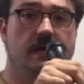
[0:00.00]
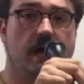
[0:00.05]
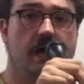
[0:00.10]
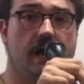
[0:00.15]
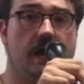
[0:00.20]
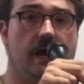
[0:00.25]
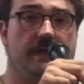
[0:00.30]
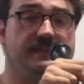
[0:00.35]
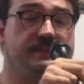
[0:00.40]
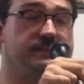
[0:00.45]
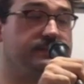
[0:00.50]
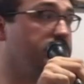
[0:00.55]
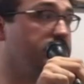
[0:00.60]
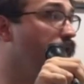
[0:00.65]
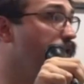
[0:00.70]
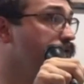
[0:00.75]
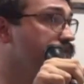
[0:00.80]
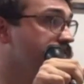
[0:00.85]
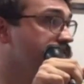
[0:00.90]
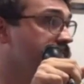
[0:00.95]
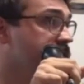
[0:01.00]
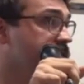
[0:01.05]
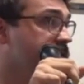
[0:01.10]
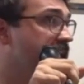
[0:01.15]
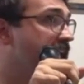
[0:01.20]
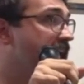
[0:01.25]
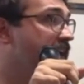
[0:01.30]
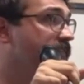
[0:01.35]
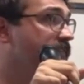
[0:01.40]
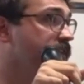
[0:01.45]
that the coaching
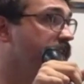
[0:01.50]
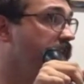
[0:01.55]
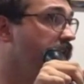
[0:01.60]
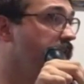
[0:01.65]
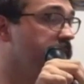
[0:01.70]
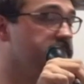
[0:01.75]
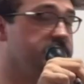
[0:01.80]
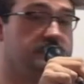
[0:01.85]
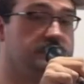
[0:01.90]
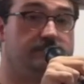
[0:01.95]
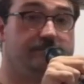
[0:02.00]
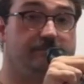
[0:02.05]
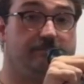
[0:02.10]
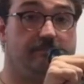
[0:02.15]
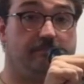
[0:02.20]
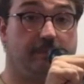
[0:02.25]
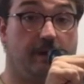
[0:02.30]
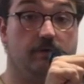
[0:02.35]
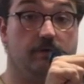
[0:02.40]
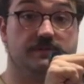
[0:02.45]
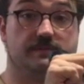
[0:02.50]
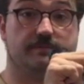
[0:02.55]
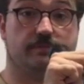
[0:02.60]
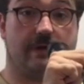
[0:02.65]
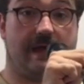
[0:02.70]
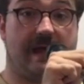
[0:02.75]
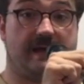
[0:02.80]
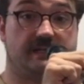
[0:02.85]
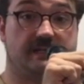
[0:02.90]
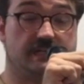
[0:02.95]
staff does
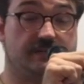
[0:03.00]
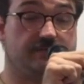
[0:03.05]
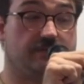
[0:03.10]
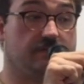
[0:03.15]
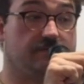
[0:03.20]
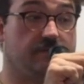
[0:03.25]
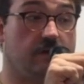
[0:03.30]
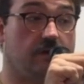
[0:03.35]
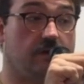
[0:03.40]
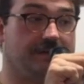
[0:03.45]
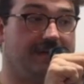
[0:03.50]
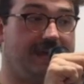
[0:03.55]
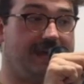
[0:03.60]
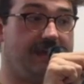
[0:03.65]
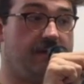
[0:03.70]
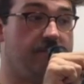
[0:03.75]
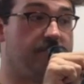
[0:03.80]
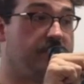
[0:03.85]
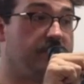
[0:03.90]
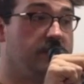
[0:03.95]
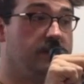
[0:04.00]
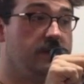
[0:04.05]
post-practice for fall camp,